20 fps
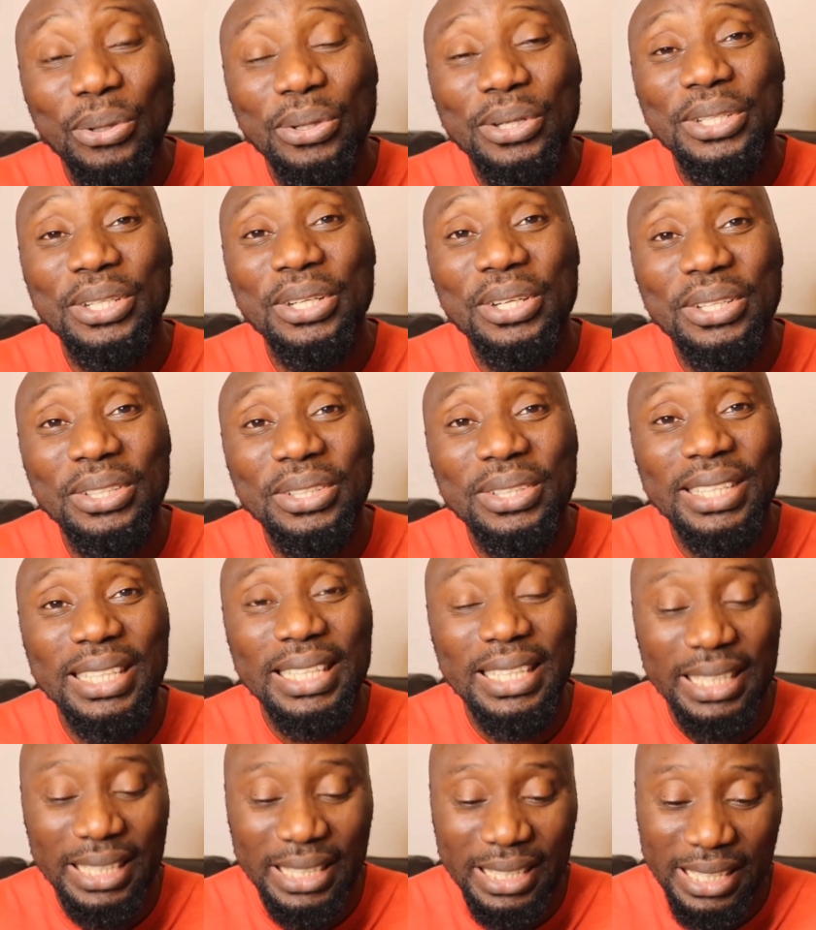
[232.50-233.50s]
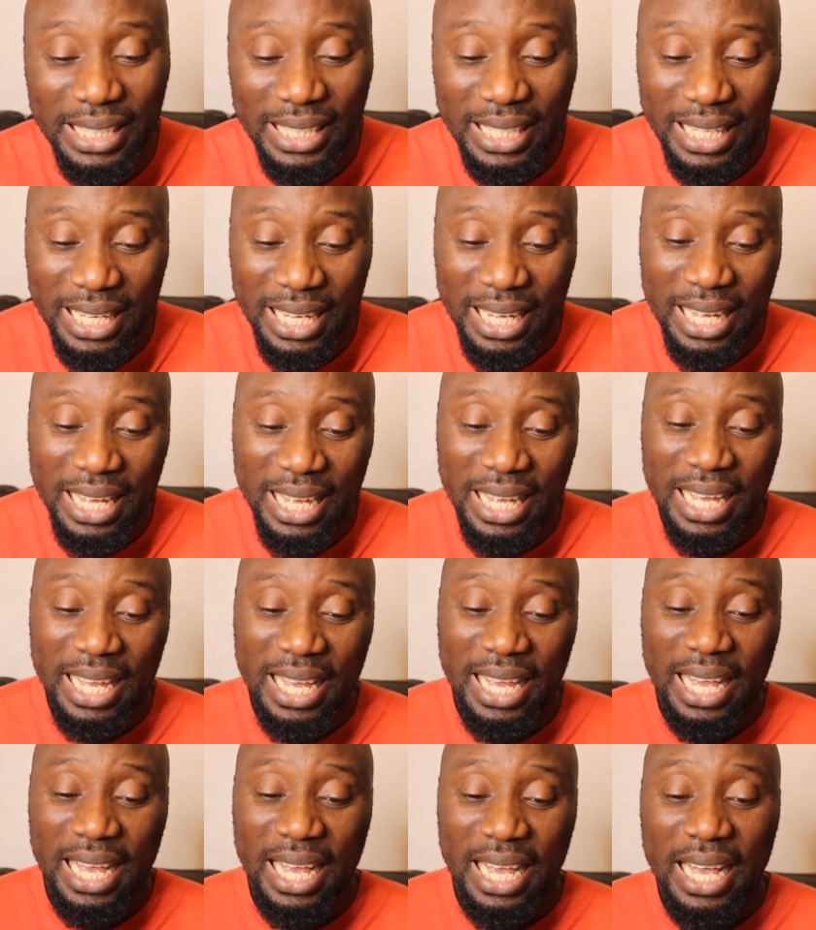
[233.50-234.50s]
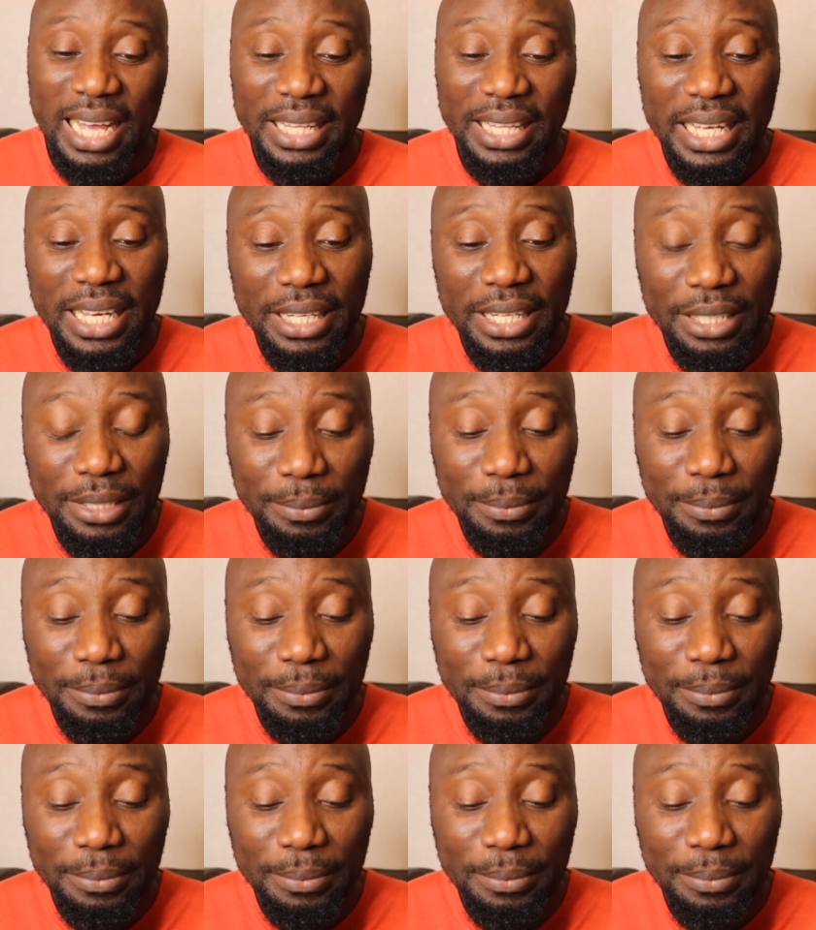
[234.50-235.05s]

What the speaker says: you know? And then